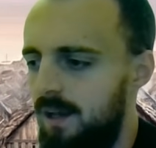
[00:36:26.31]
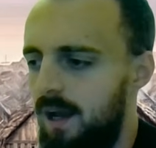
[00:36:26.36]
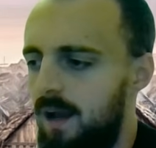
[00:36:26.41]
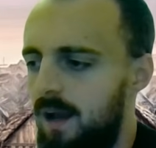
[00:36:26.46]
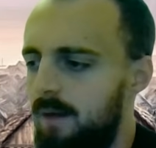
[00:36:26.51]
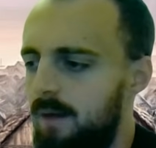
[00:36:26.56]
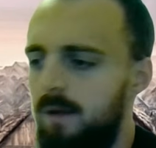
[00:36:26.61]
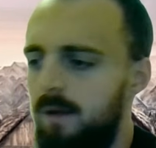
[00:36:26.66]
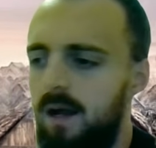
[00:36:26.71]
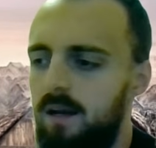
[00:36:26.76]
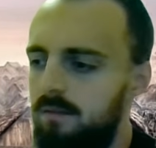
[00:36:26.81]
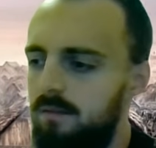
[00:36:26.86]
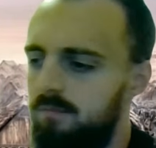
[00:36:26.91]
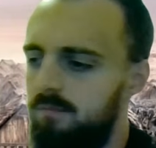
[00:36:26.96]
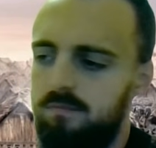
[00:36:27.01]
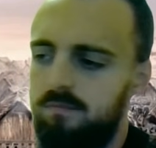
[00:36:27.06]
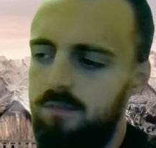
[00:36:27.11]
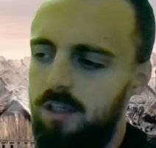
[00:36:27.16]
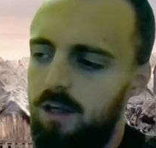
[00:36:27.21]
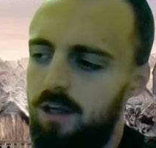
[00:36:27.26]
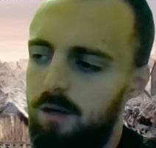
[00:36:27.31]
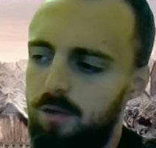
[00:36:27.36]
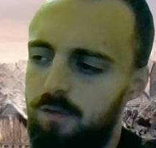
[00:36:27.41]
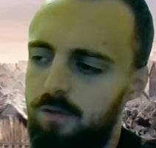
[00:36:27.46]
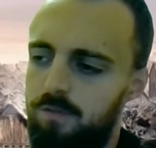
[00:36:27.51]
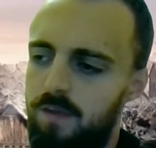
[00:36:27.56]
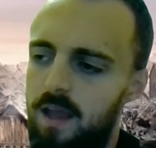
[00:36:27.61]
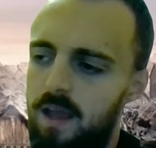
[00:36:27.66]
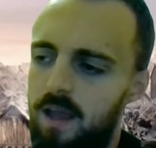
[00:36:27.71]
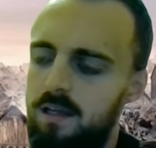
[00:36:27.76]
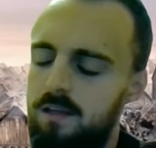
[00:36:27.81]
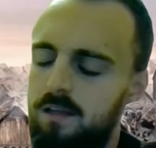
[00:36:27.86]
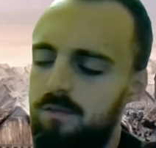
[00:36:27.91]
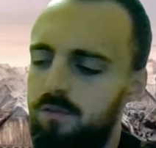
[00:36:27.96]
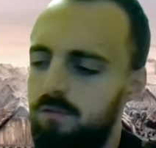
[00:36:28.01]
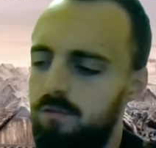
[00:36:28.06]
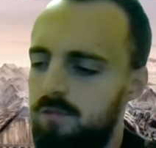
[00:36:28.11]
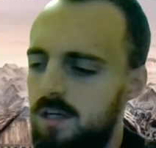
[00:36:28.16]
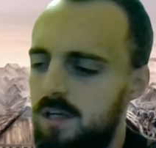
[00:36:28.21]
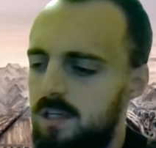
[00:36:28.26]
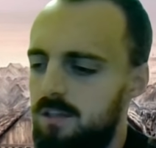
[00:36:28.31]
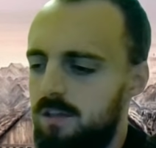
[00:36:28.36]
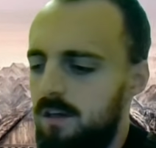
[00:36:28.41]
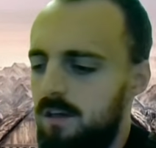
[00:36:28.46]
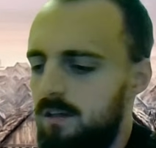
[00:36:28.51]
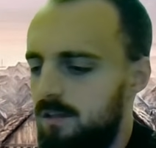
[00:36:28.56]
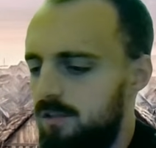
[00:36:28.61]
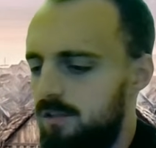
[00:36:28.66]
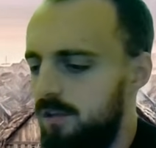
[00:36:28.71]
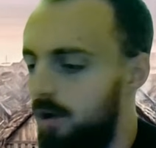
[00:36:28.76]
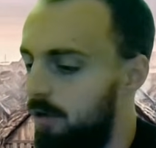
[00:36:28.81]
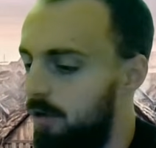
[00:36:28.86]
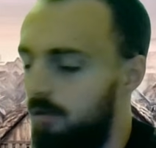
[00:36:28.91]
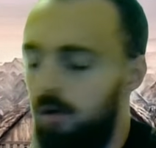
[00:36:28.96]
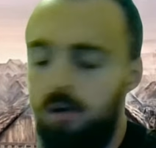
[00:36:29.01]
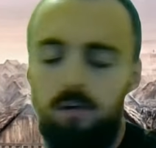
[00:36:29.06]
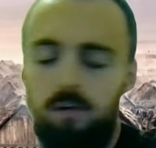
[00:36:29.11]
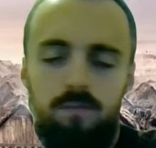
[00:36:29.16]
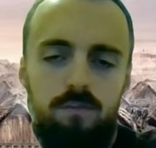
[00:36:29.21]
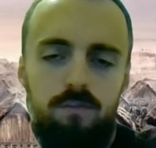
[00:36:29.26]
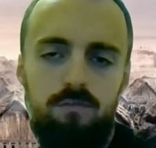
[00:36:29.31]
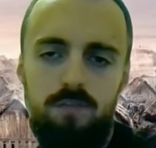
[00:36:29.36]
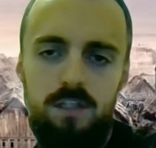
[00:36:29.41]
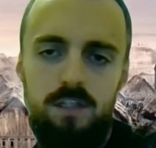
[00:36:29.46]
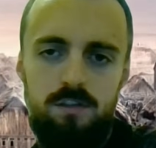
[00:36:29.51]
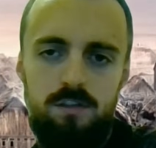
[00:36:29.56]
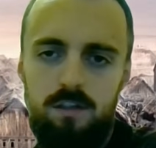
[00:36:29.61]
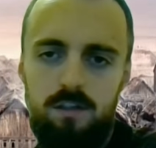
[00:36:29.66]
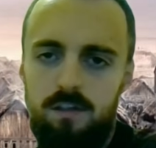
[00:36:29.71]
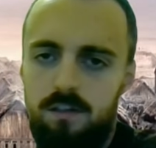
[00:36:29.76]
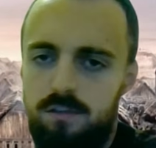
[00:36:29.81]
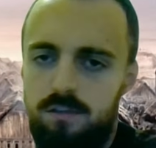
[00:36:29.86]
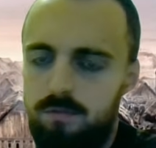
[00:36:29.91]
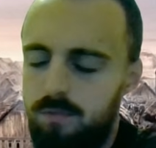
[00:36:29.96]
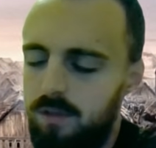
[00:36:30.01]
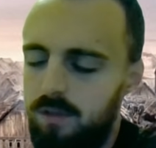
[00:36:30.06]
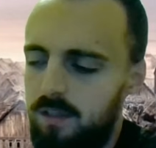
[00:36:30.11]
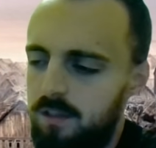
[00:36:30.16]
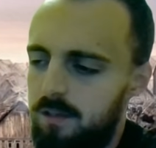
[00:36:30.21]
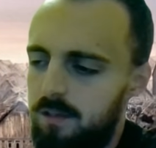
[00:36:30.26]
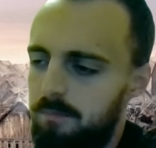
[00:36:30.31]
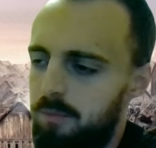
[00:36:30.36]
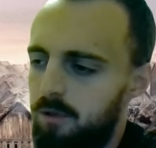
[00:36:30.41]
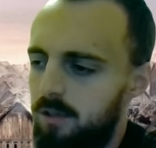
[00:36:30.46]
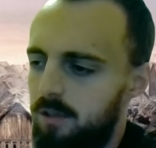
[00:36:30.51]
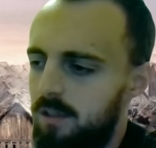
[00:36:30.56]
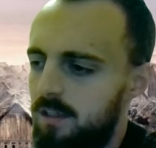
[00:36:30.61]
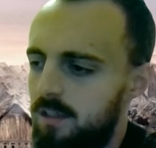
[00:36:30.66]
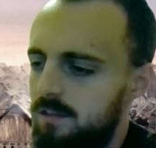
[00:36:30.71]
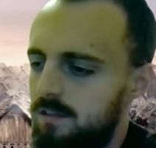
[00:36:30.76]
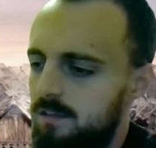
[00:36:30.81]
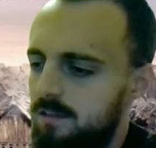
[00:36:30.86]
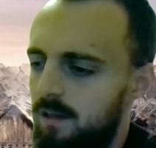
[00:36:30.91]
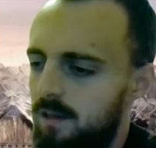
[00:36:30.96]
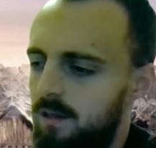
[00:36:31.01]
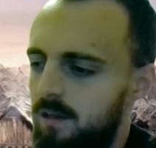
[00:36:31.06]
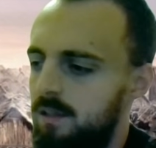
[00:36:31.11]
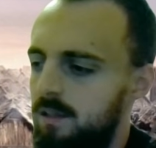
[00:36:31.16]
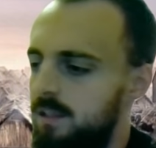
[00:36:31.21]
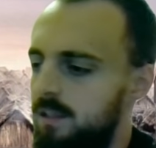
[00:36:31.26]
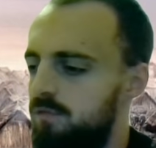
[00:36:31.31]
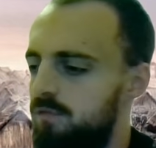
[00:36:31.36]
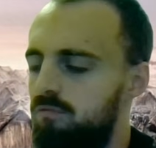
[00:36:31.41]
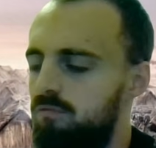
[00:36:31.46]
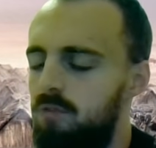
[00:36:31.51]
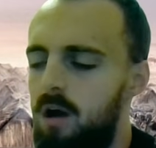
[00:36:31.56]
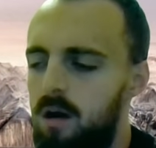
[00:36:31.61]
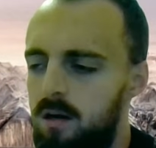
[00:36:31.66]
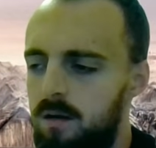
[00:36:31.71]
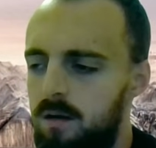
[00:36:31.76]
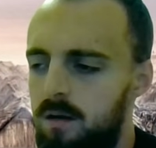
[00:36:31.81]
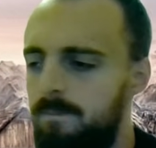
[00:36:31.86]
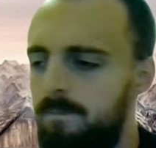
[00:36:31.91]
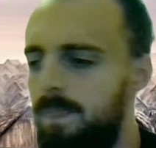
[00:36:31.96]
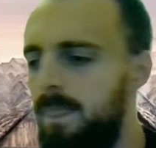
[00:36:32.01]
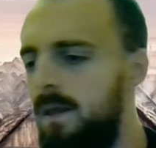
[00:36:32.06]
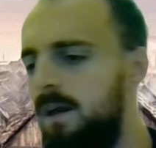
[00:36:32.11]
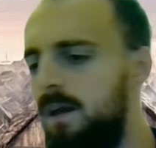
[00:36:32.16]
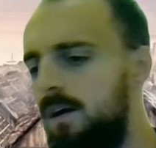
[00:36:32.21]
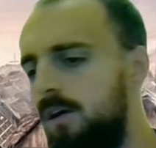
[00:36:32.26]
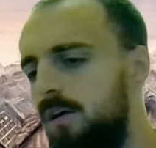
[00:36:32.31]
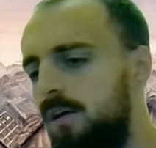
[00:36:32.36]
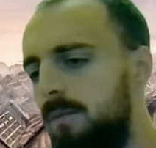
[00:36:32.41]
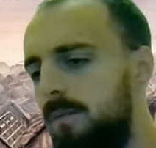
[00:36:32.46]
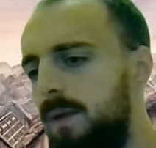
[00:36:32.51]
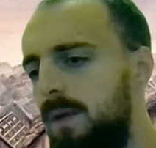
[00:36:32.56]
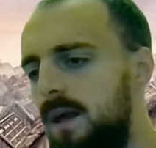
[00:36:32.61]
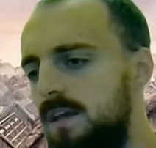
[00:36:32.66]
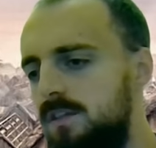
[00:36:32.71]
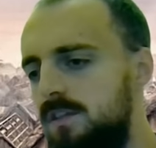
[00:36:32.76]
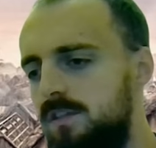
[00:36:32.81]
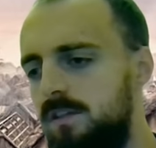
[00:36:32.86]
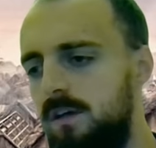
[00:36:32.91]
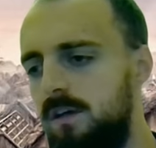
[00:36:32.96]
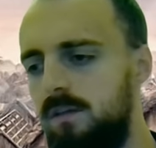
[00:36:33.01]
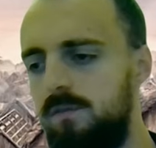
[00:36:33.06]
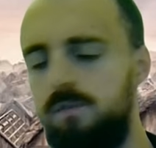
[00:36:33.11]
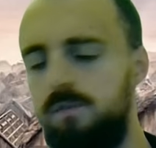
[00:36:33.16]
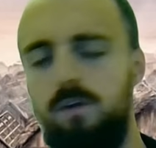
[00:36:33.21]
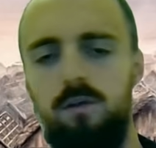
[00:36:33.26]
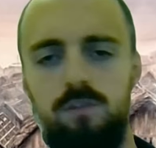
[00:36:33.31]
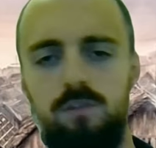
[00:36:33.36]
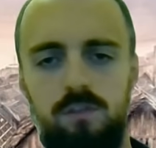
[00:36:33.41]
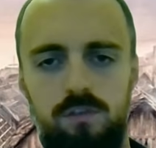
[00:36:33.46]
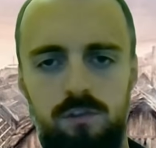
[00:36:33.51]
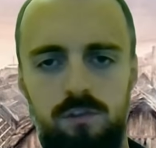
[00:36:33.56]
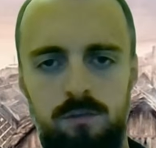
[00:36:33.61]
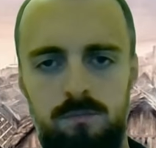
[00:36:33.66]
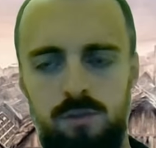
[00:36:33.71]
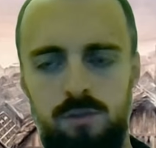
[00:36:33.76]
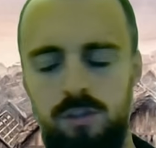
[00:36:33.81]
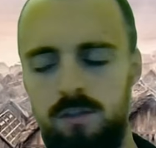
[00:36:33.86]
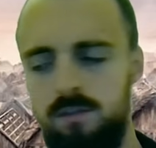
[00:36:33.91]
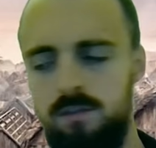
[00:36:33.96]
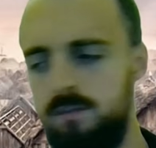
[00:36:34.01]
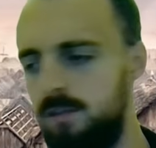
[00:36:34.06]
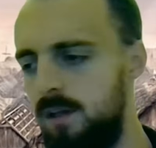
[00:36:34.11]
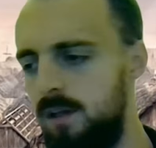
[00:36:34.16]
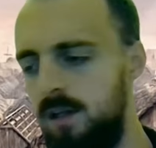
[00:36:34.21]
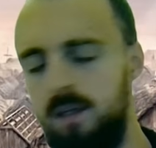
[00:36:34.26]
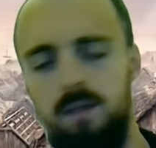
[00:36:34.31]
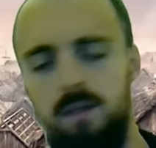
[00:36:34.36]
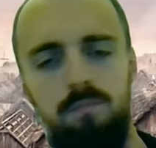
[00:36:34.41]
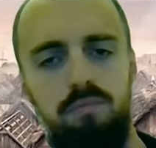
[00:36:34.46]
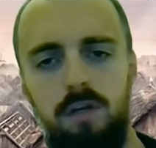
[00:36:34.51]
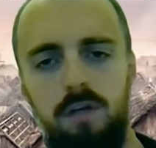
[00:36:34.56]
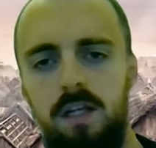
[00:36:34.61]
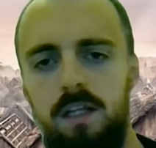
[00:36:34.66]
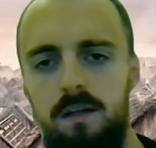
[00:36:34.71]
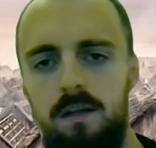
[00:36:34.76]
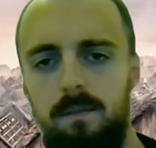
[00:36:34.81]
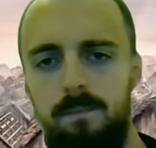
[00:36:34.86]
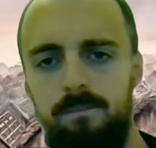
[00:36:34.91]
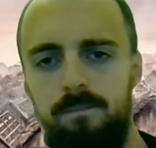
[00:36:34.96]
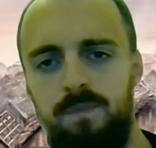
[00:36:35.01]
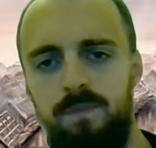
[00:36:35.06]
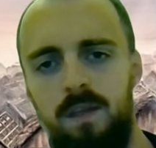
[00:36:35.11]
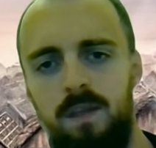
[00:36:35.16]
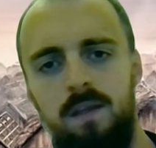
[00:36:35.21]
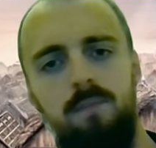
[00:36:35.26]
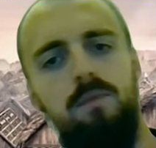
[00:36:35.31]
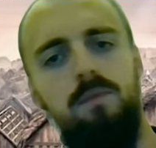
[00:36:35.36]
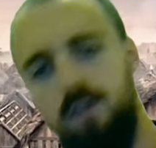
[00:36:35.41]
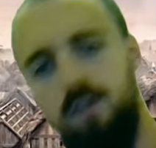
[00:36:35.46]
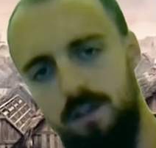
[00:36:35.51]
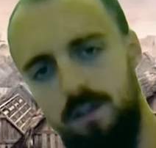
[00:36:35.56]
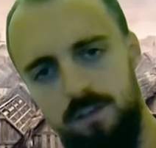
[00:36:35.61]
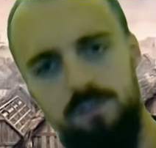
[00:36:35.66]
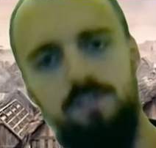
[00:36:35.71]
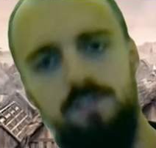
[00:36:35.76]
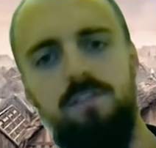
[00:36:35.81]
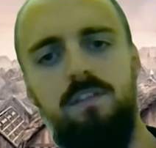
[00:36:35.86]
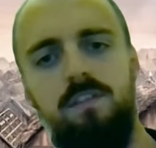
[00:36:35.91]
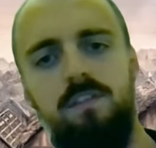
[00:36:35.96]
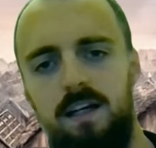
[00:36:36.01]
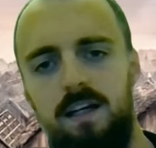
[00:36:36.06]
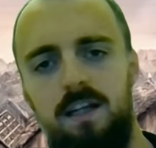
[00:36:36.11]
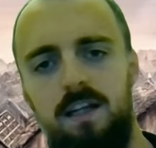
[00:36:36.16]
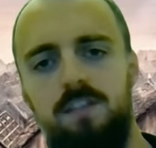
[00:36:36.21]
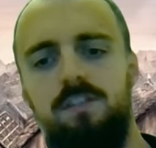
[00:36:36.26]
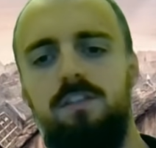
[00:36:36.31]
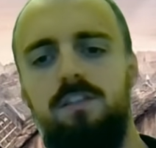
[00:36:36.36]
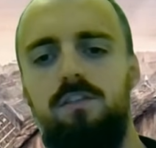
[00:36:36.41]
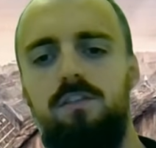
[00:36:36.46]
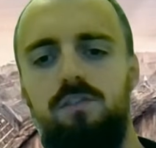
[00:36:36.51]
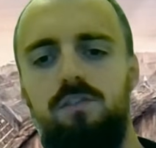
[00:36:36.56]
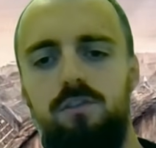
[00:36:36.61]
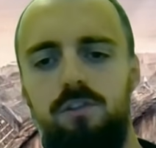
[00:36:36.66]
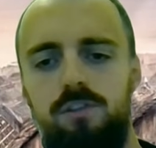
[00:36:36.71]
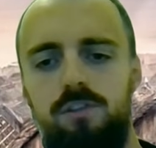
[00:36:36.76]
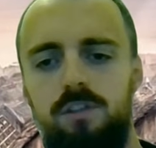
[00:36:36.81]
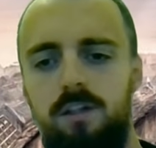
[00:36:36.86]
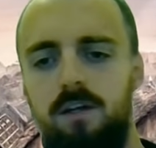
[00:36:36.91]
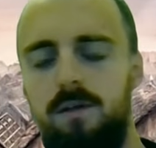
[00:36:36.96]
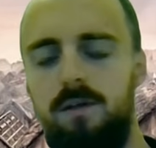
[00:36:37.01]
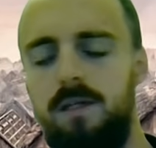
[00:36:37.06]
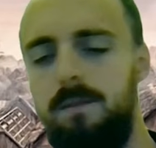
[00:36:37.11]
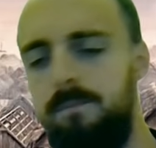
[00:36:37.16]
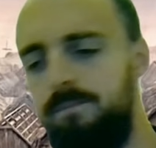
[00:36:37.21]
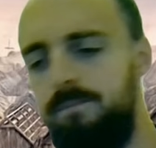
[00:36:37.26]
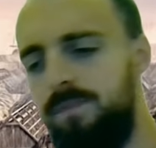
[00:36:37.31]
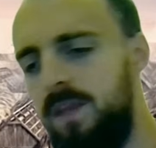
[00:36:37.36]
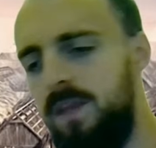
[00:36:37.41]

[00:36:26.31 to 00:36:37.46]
Um, and you know, if any of the research or all of the research within the book is is wrong or based on false assumptions, brilliant, because that gets a discussion going.